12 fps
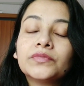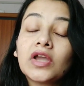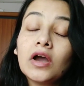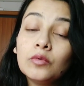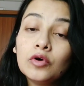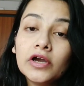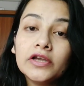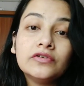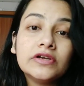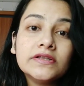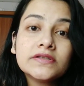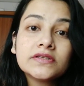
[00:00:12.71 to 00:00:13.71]

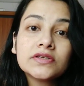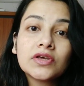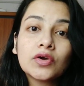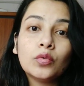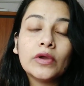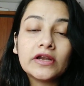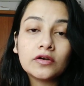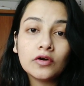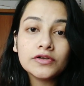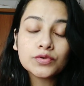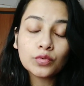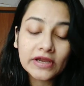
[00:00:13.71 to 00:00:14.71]
carbohydrates, weight
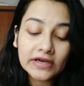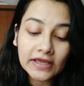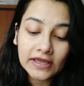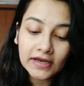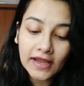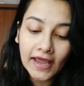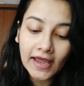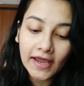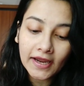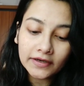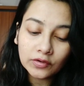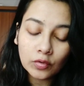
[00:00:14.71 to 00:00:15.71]
loss, weight gain,
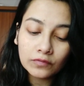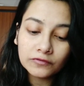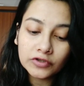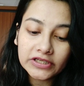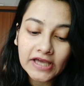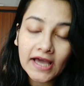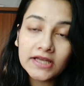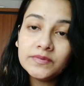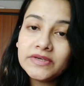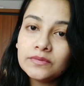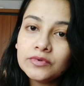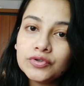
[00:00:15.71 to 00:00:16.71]
and hopefully I'll
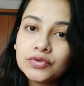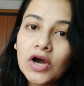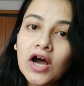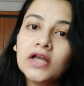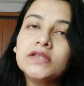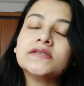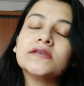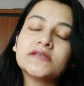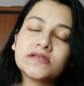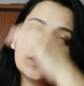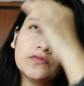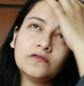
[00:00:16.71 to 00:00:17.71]
be able to answer
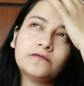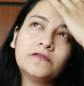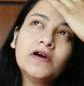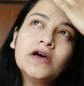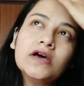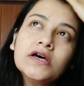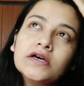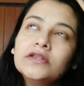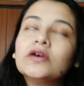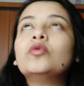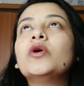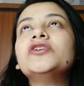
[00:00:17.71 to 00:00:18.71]
some of
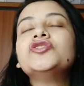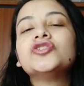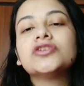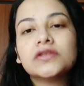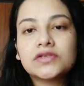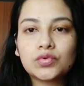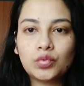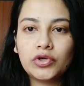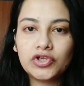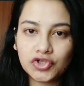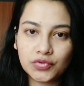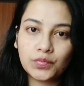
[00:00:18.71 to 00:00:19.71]
the questions
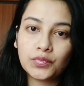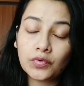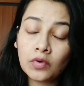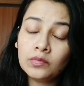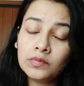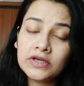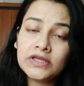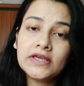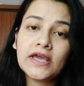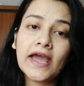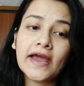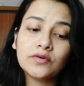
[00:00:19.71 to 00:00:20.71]
which
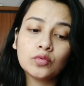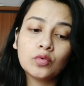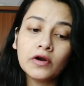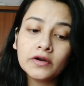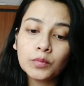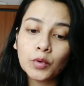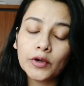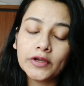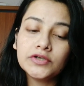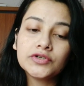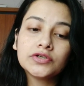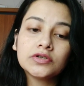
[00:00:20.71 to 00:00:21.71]
probably at one
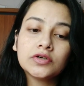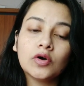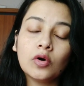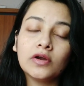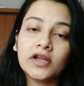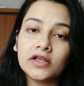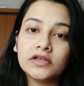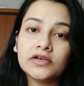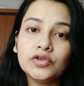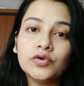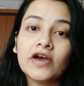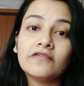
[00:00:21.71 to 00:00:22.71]
point or another
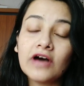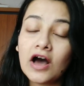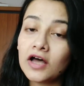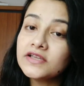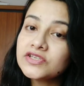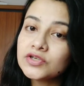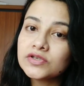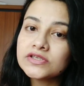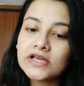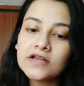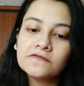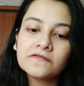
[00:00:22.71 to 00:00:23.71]
you have asked
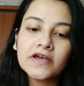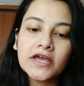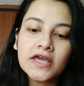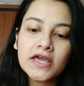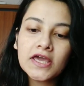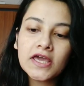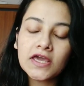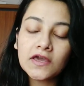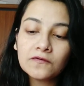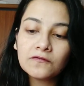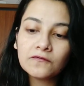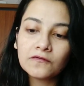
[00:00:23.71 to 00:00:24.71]
yourself
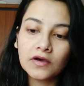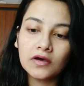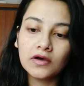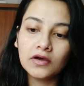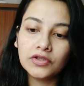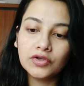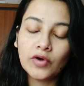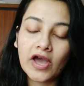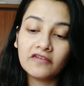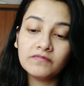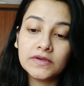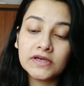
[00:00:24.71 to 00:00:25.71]
if you
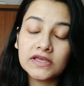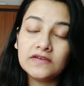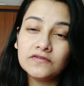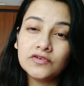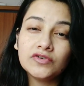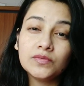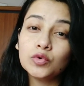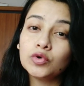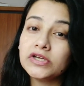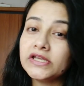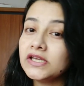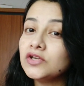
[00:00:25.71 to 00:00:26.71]
have been even
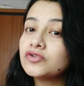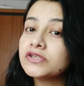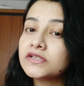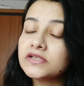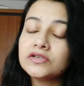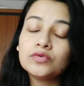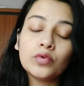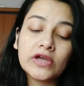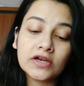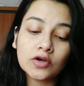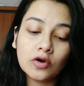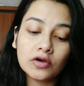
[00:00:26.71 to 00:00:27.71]
remotely interested in
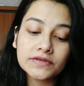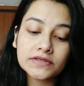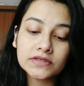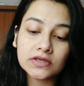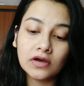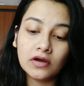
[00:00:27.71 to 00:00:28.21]
weight loss